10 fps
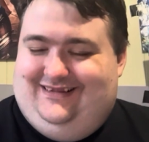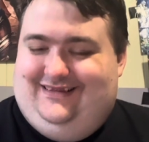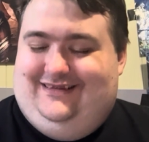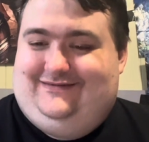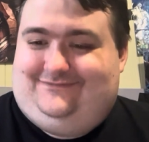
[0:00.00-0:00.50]

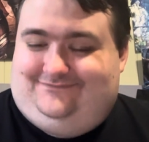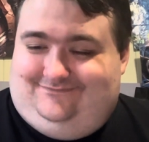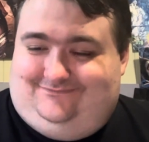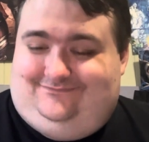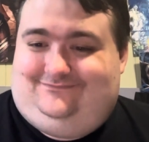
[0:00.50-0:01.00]

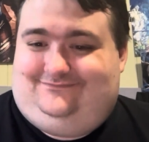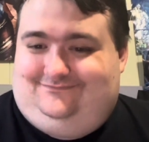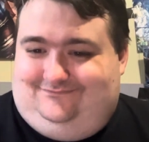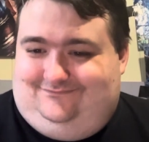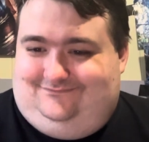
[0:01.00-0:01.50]

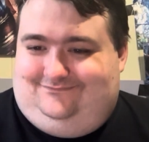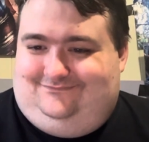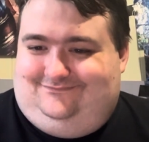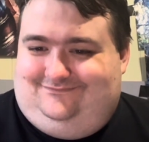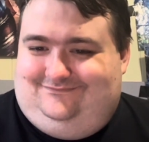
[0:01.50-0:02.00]

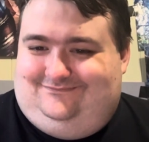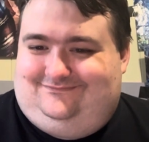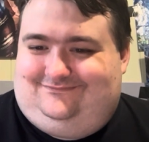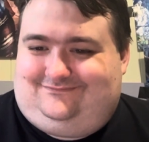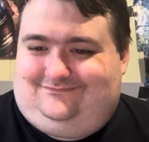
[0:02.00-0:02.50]

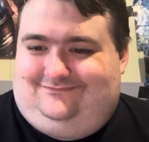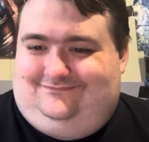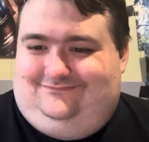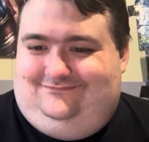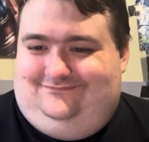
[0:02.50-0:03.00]

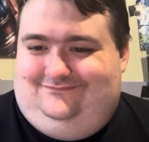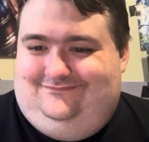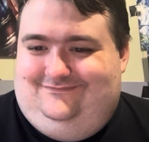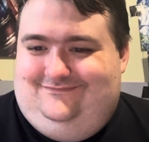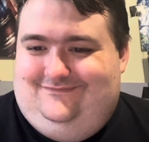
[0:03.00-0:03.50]

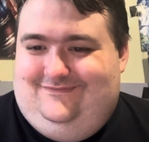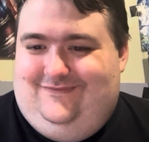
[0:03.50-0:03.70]
Nothing is said.